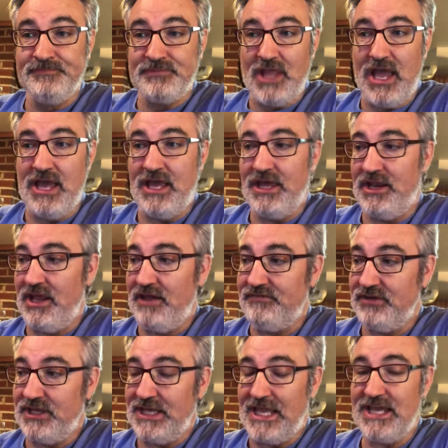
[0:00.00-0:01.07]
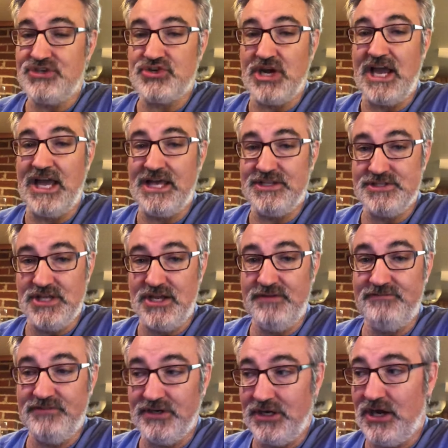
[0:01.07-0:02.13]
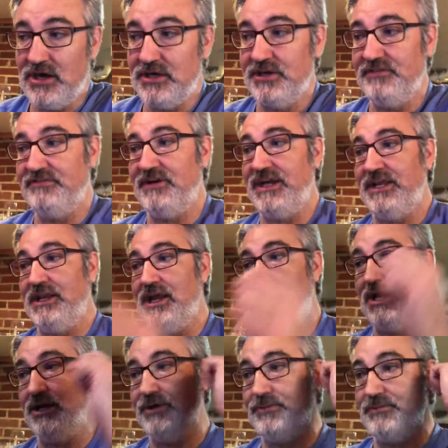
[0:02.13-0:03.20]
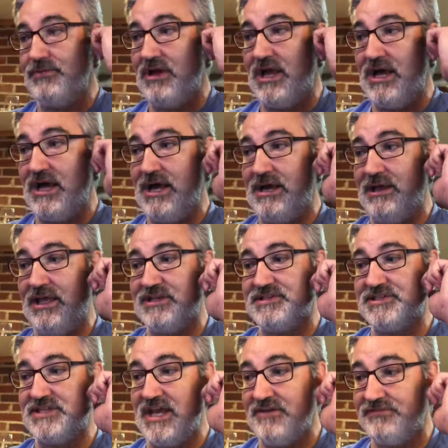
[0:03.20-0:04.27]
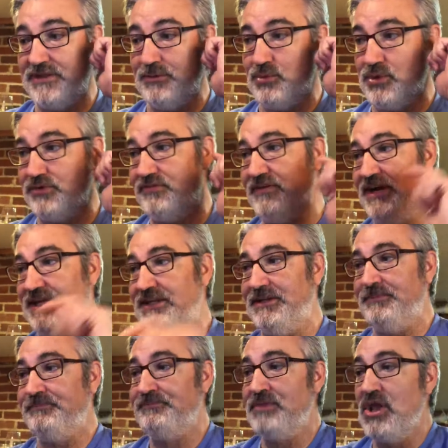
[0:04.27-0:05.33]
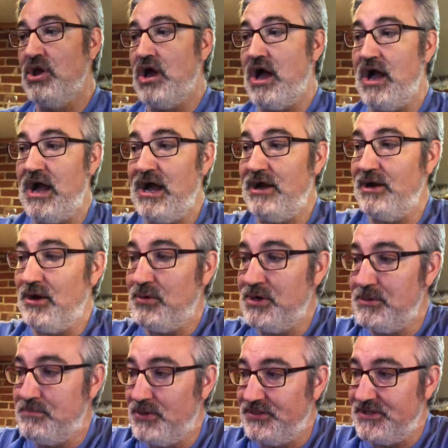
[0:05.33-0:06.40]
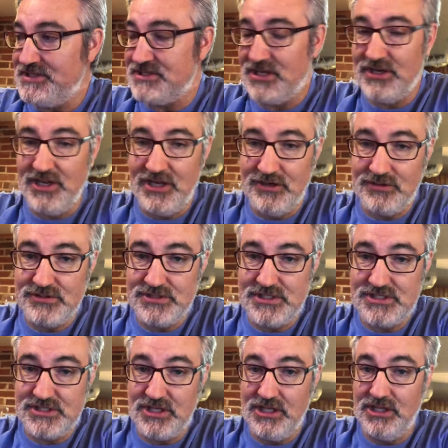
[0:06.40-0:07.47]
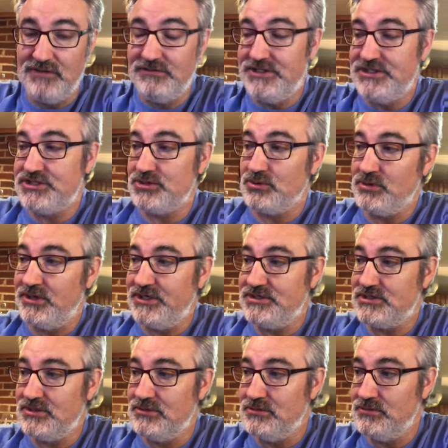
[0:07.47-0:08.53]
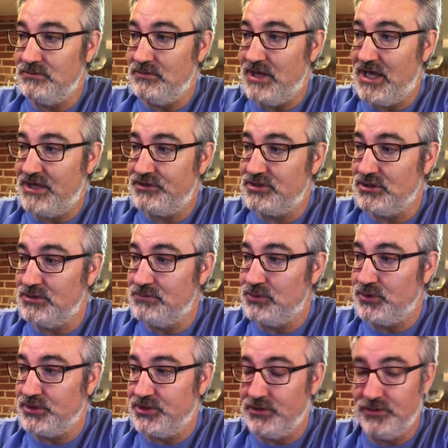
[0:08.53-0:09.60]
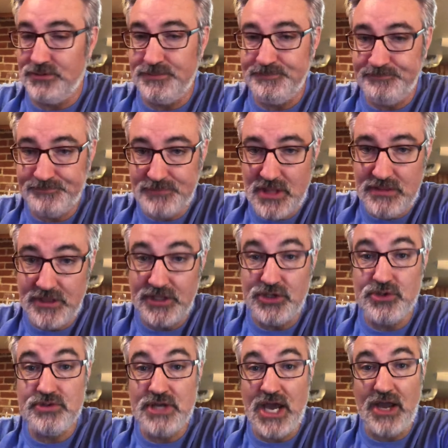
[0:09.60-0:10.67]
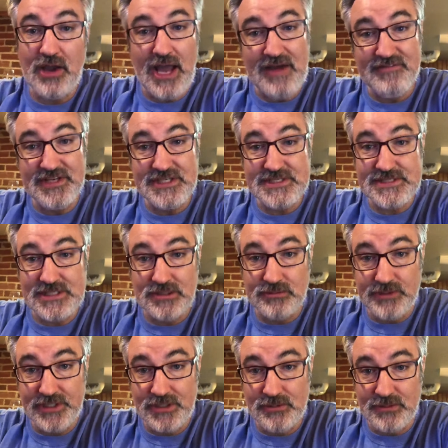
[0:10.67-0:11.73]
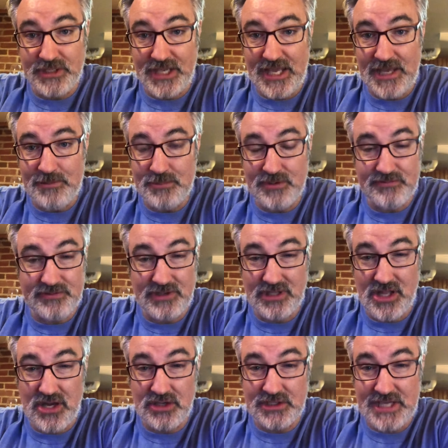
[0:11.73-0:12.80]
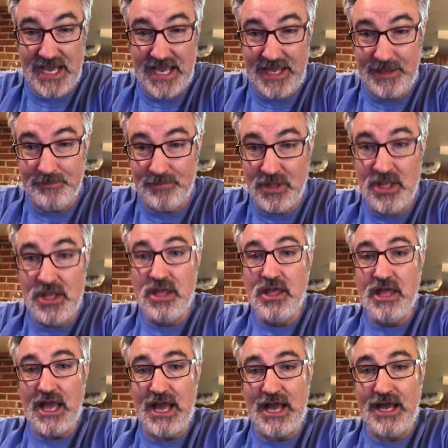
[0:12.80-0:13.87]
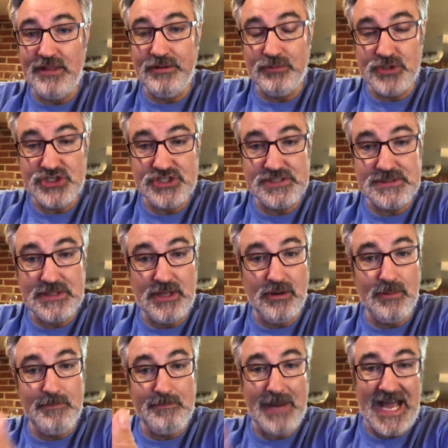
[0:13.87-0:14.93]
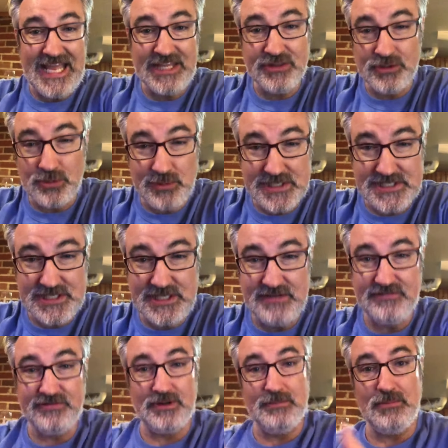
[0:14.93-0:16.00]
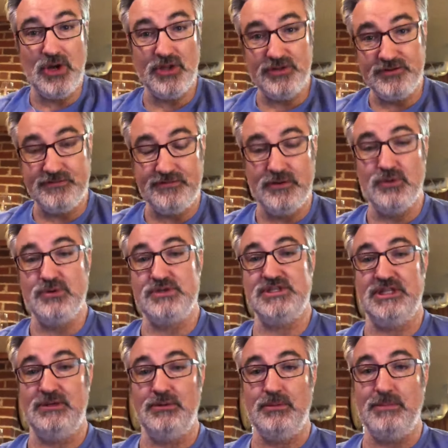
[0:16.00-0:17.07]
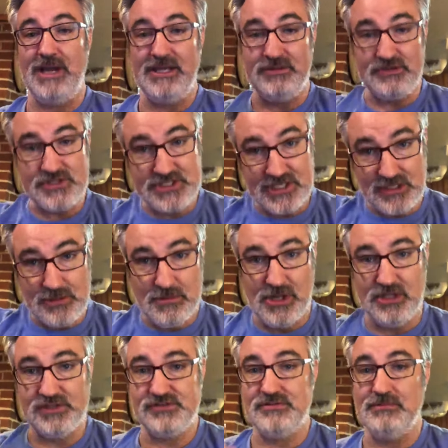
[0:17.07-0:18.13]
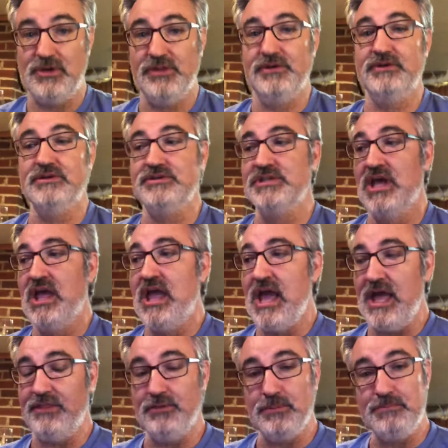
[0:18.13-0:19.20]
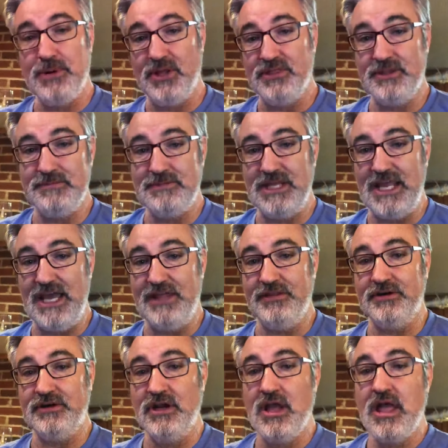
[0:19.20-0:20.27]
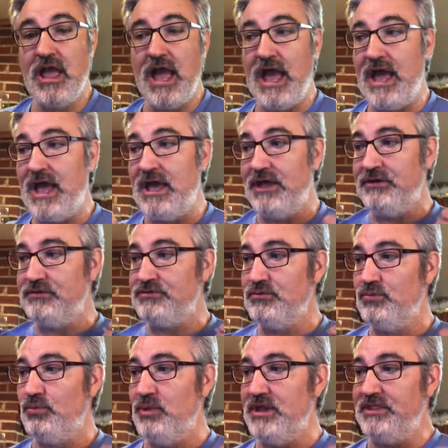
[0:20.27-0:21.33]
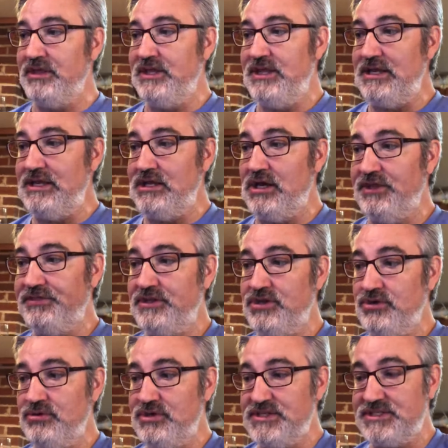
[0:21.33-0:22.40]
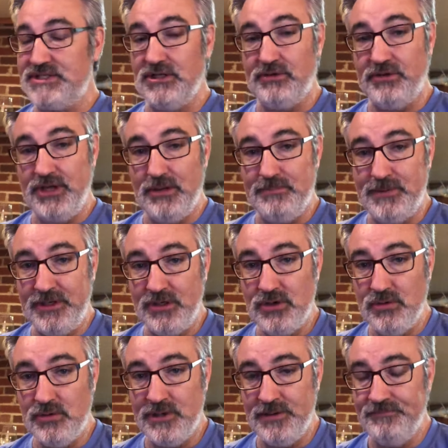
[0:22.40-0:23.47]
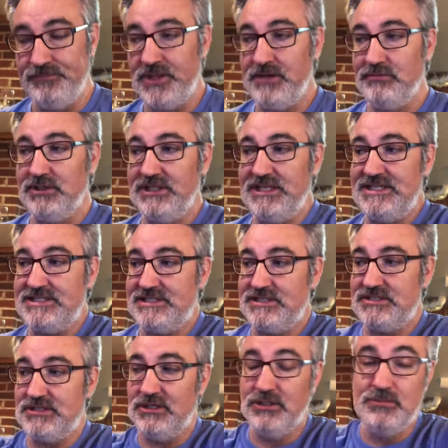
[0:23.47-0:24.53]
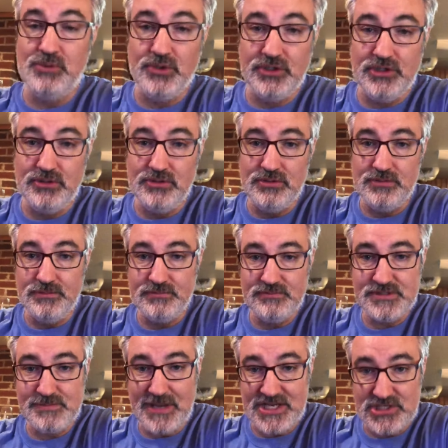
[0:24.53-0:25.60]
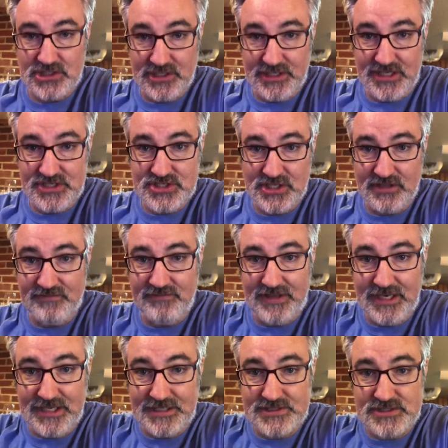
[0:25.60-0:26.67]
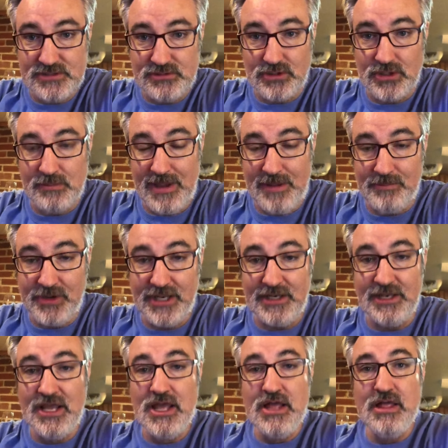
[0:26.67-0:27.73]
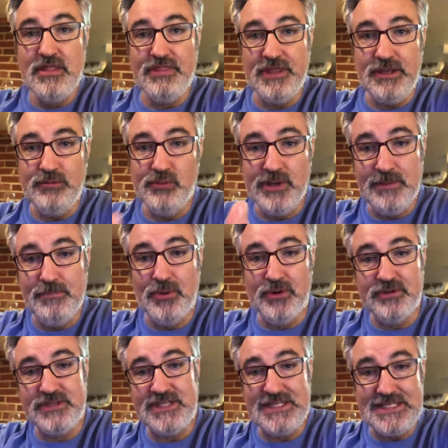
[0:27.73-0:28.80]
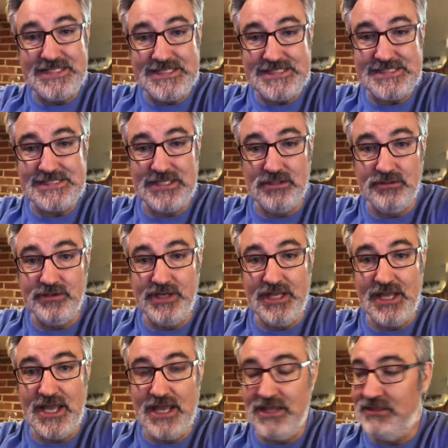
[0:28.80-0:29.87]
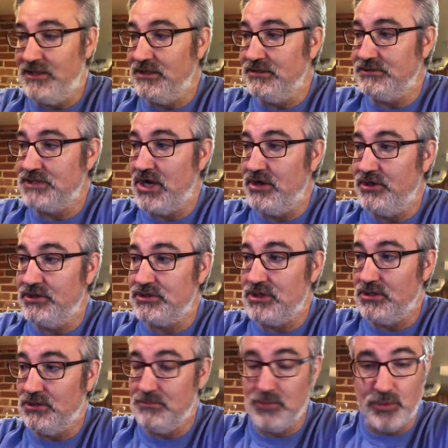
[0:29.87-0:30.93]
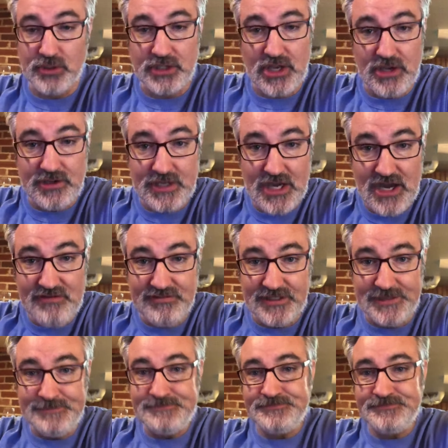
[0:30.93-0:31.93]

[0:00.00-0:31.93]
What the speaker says: And if you can get your hands on it, very hard to find now, it's definitely worth finding. I want to put this out here because it's got a lovely story. So Tullamore they do now have a distillery going again, but for a long time they're buying their whiskey from other folks, and they were buying their single malts from others, and they were putting them together. And when they got the new distillery up and going, they released this Tullamore Dew special edition, the Phoenix, to commemorate the rebirth of the distillery in the little town of Tullamore, County Offaly.